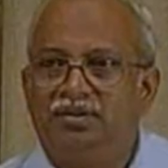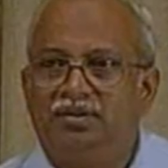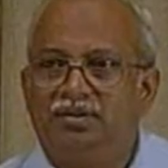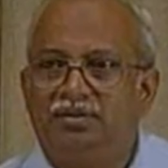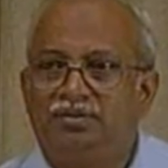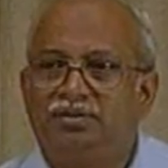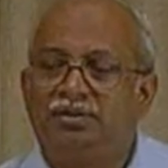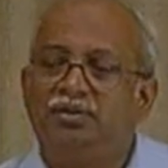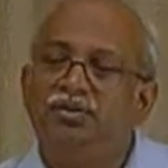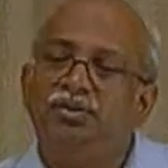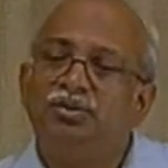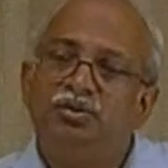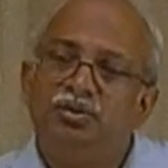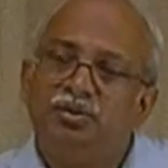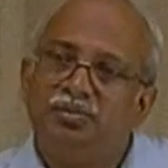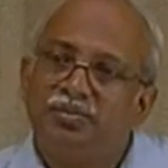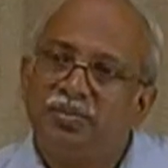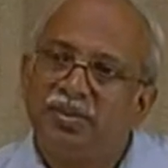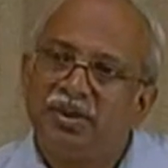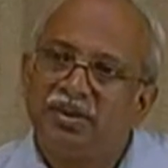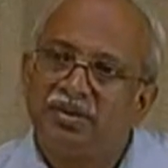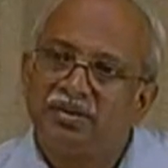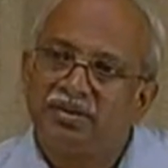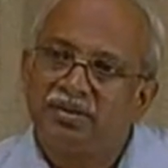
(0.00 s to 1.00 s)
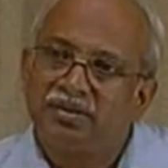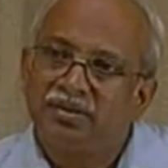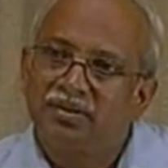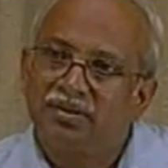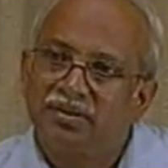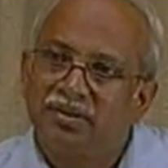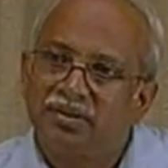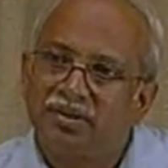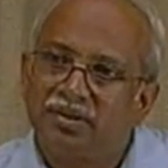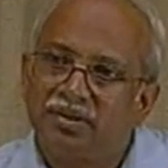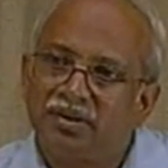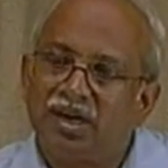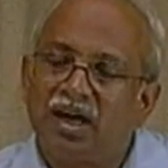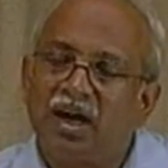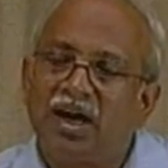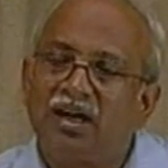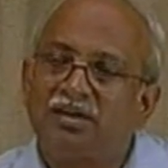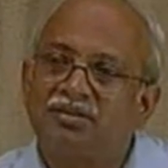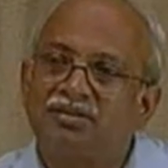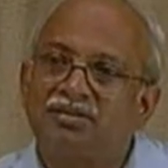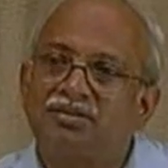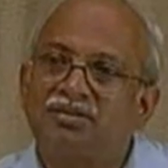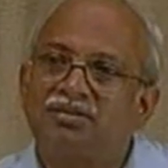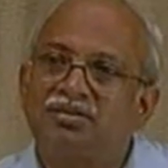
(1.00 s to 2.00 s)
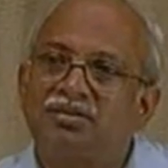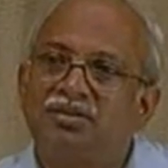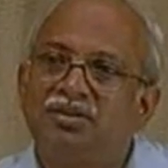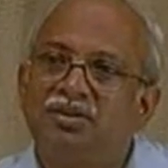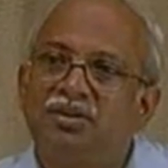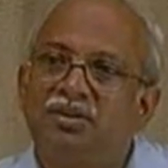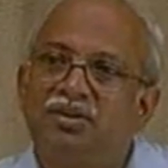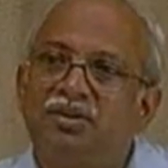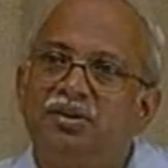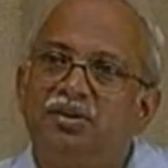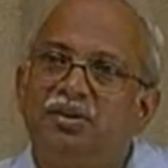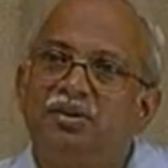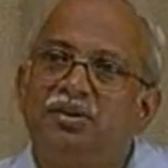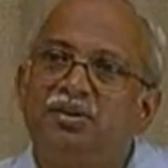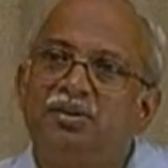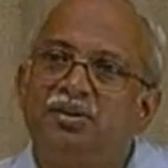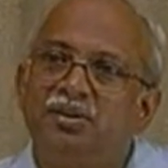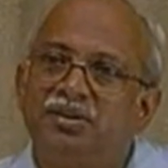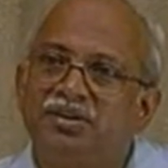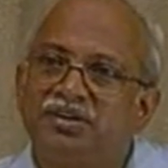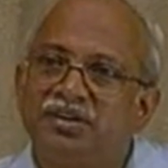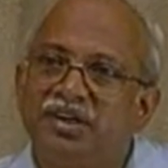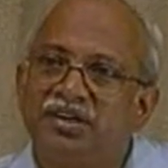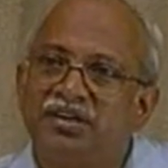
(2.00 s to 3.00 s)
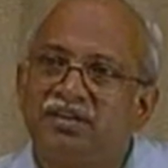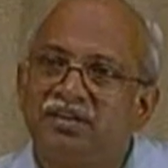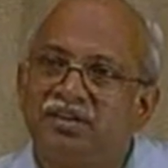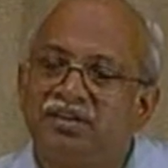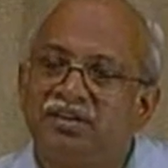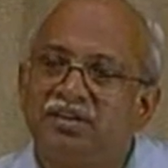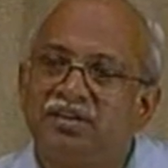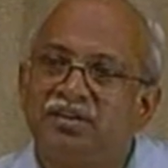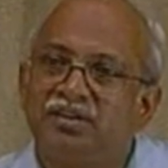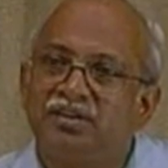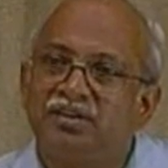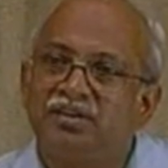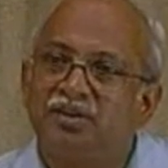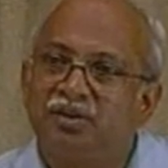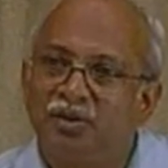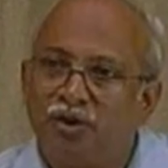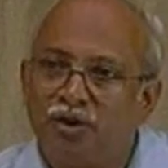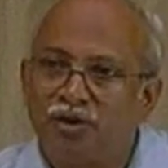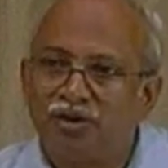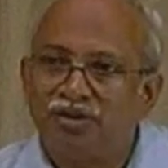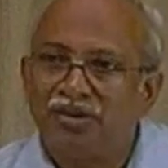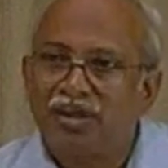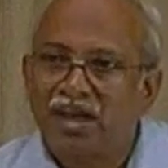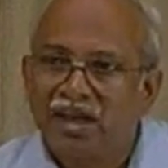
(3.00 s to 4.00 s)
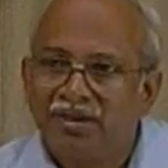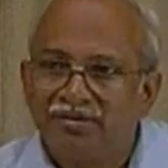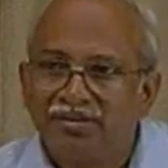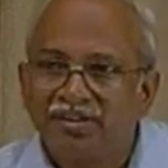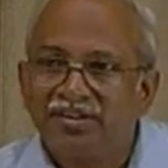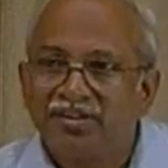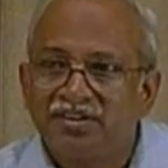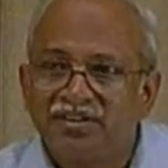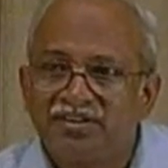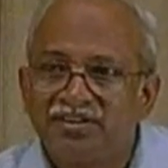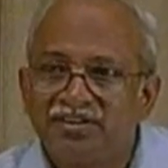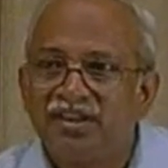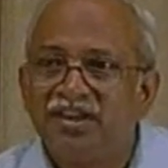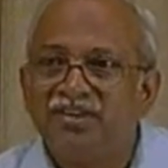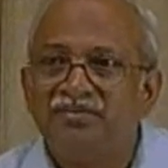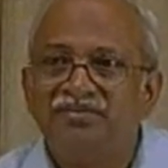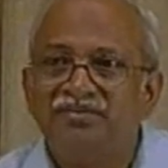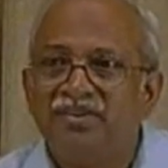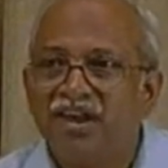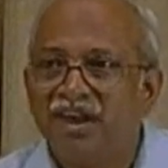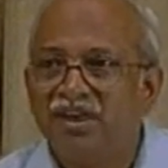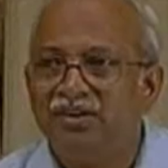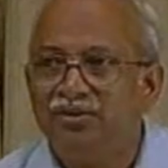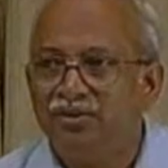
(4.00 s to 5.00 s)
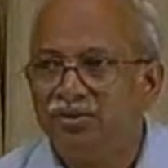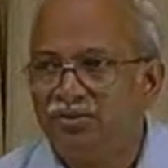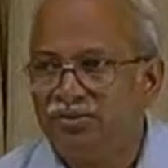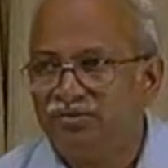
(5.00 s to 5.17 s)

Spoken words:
So, you will pick cards which are not having the same value.